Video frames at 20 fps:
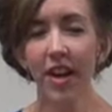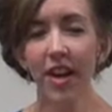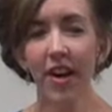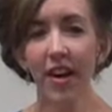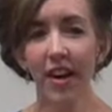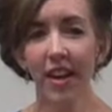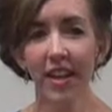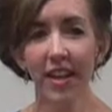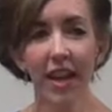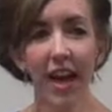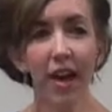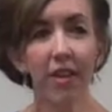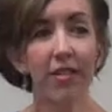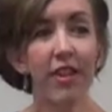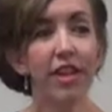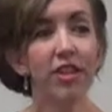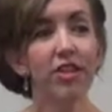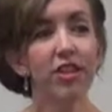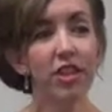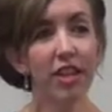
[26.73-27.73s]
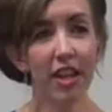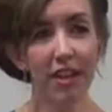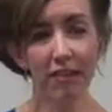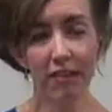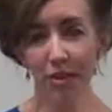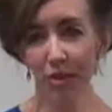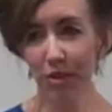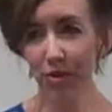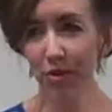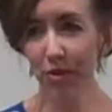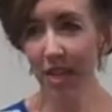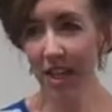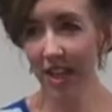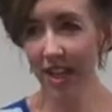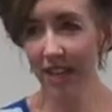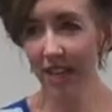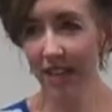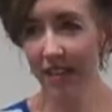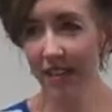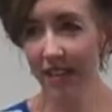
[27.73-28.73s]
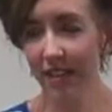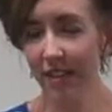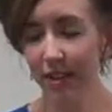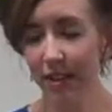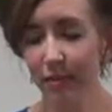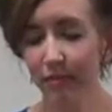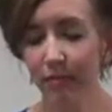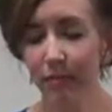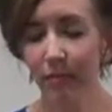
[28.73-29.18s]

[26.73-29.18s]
on how they should even treat us.